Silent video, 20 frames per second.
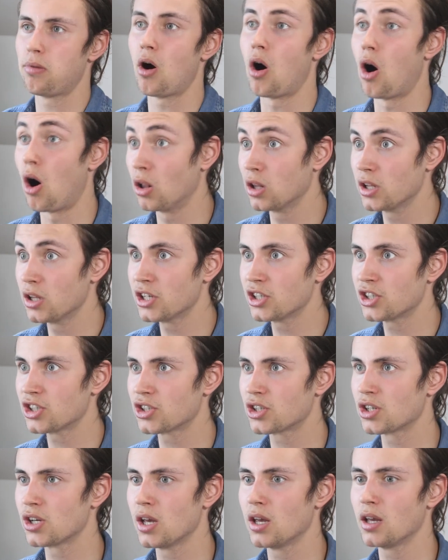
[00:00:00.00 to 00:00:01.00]

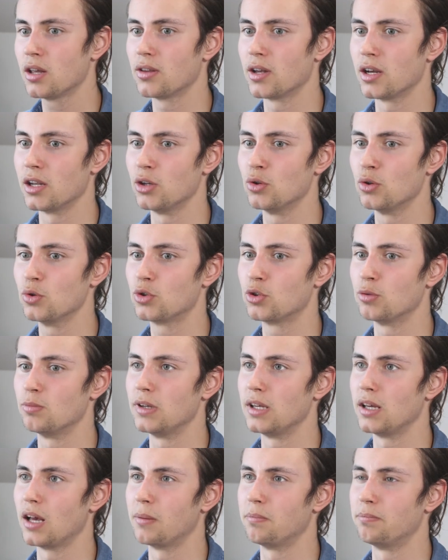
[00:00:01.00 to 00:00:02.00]
polished. They used to
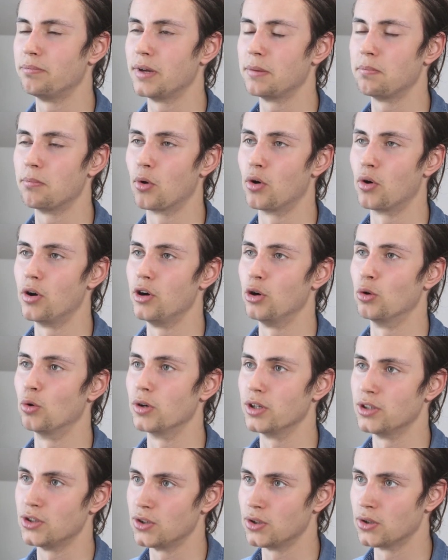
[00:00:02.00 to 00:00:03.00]
be a bit more
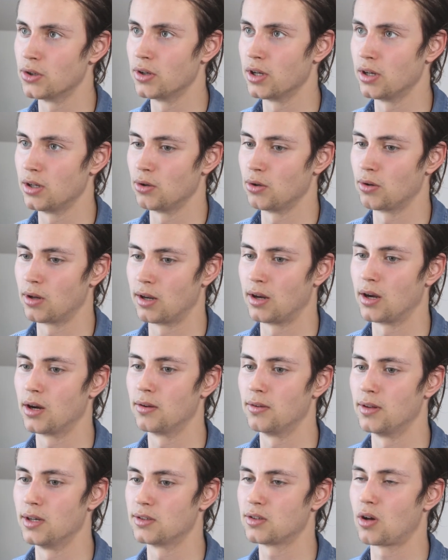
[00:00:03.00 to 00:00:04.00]
noisier, and you can
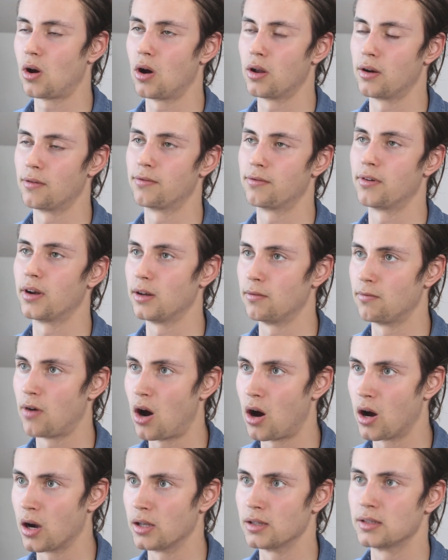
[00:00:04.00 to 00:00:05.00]
hear this on Afraid of
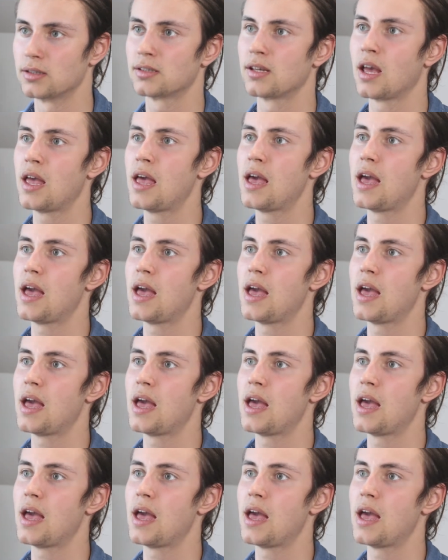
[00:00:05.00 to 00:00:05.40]
Heights